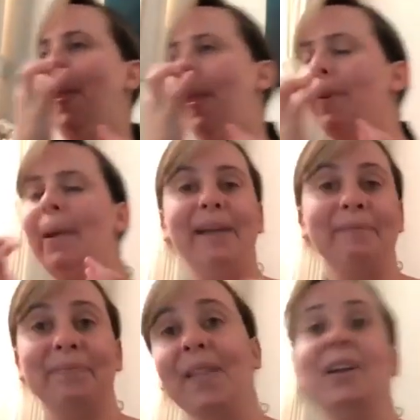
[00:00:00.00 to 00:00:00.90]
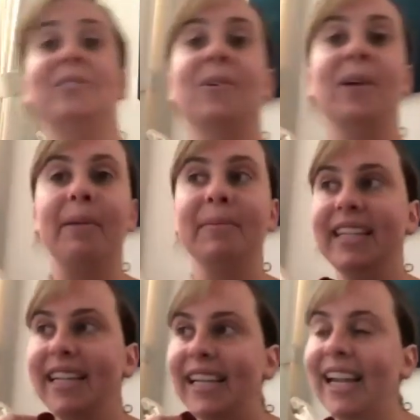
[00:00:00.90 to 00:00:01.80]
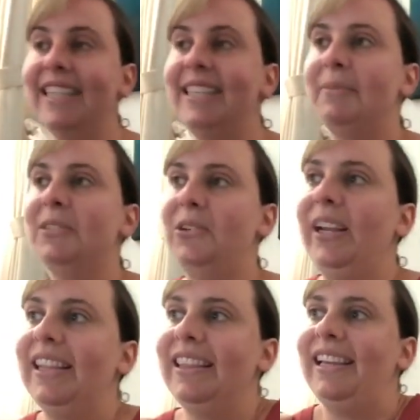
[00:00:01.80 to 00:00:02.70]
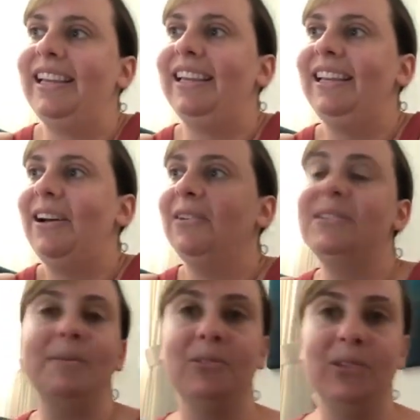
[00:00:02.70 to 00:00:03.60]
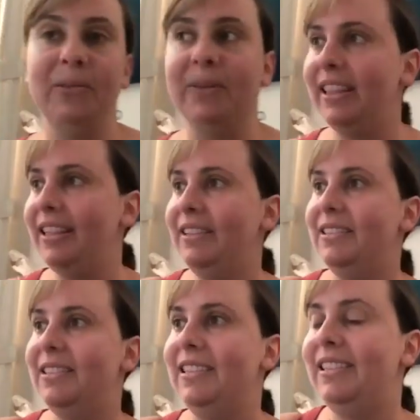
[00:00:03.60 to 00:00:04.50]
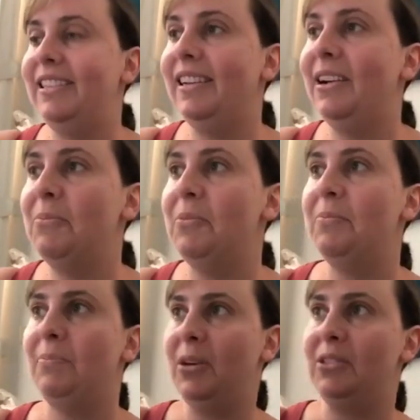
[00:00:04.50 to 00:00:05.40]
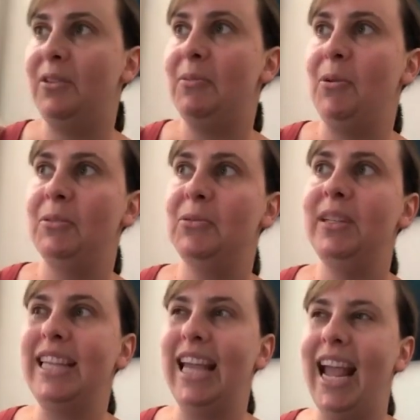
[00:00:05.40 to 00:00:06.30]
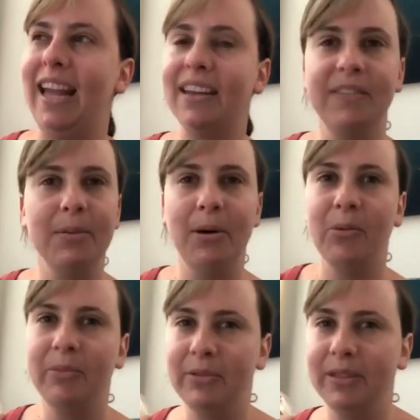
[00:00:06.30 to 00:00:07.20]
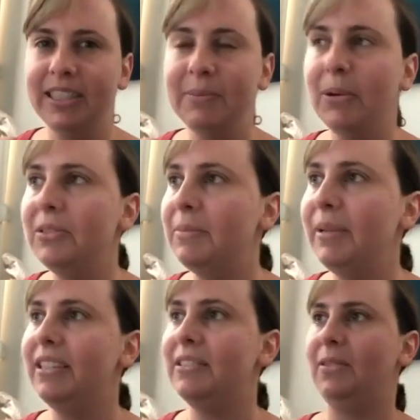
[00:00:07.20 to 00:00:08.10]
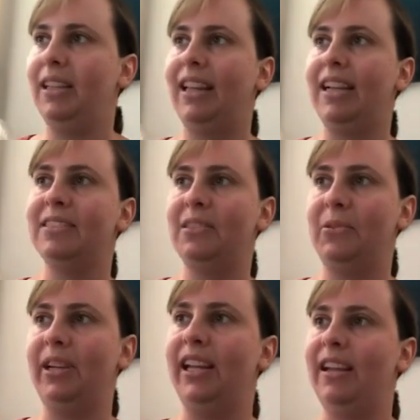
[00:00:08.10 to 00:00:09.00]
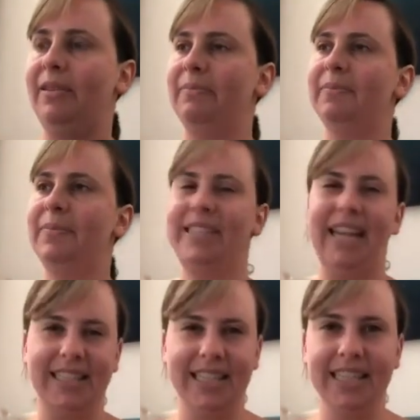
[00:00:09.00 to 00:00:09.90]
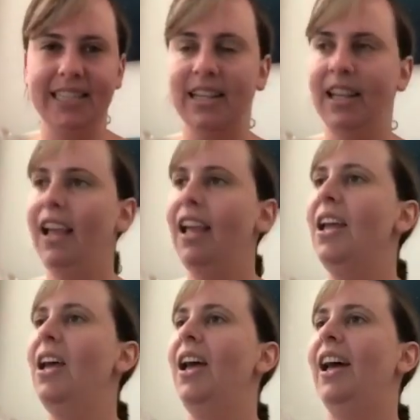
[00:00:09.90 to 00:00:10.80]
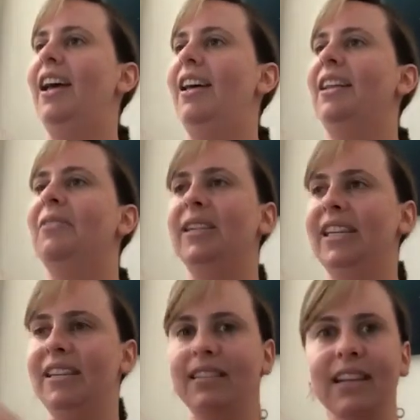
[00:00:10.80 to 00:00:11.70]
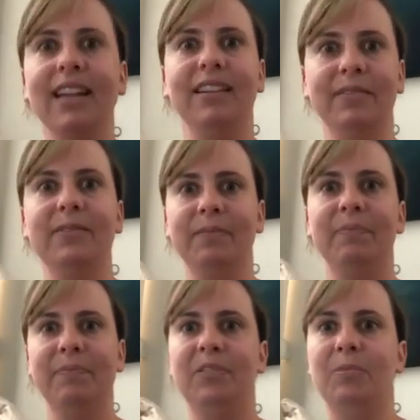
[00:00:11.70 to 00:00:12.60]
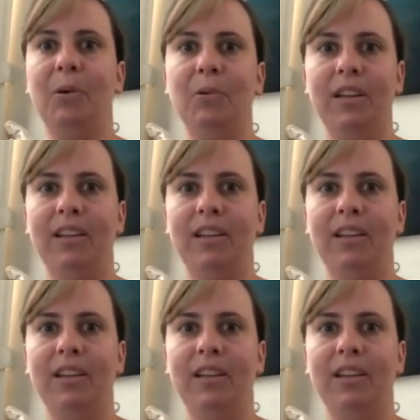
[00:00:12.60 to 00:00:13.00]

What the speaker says: Okay, so I'm gonna kind of I'll demonstrate with a couple parts of the poem. It's really the end of the poem that really spoke to me, so the last three stanzas that really kind of spoke